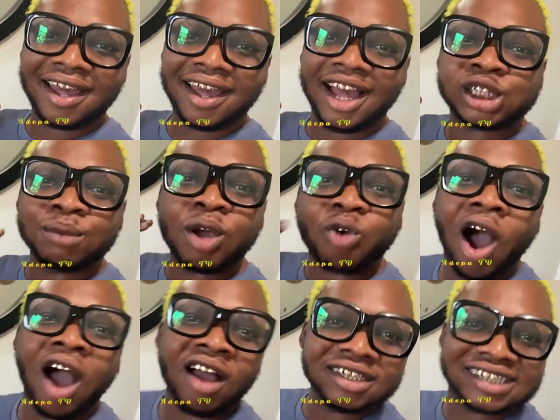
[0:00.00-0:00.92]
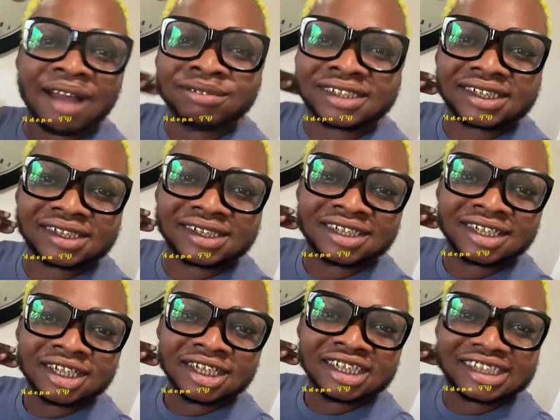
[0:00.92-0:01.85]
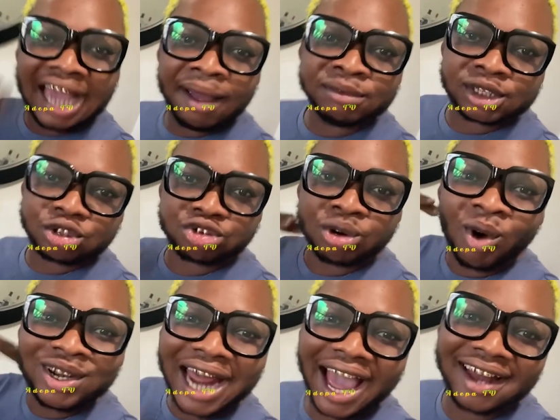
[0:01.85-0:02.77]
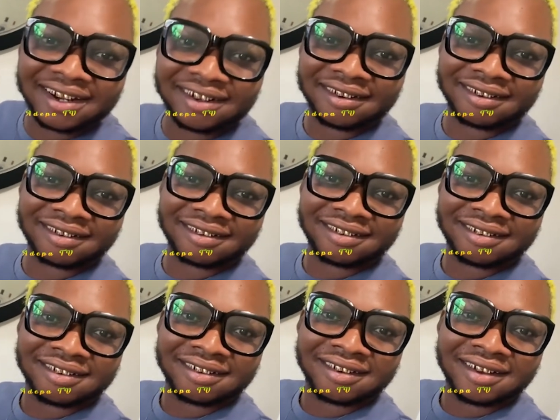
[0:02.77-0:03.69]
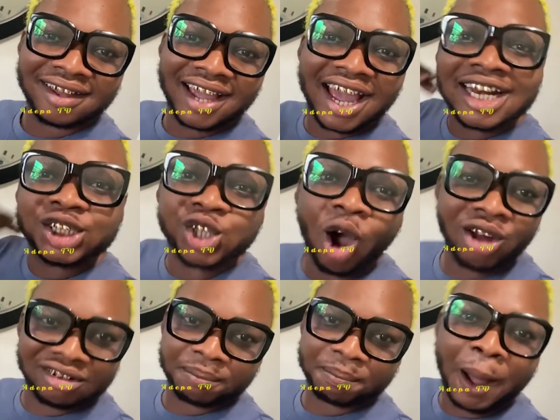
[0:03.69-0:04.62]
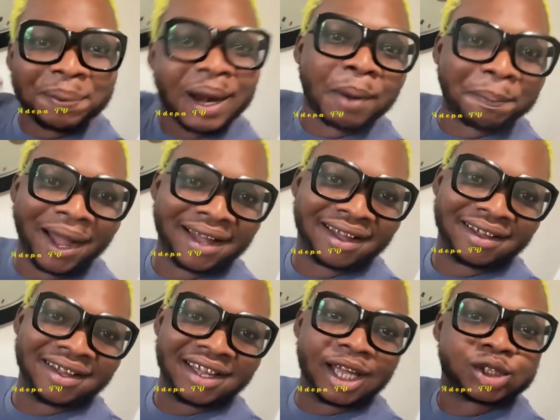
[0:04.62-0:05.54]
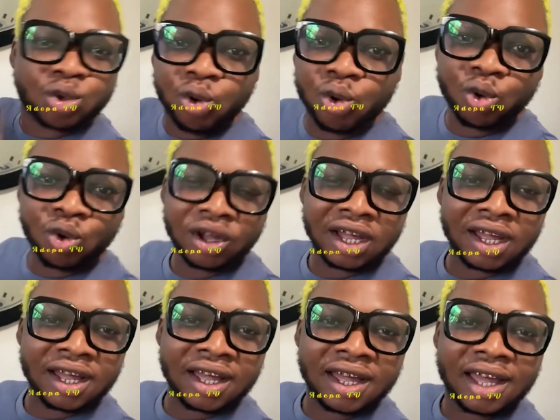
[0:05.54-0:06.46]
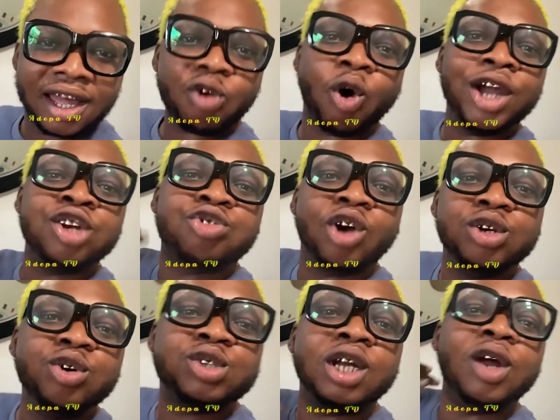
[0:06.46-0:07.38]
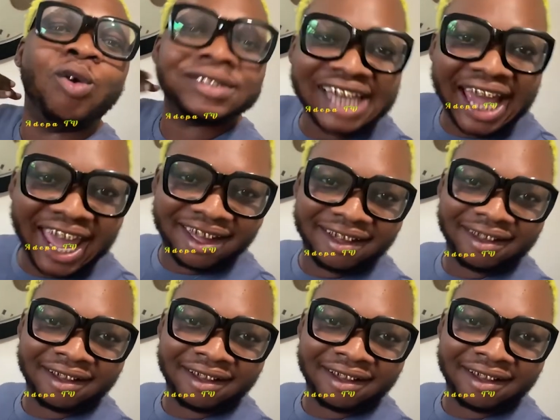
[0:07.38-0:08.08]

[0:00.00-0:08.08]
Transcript: It to be called James Trumu darling. Any John, papa, a school. Eko introduce ne ho se.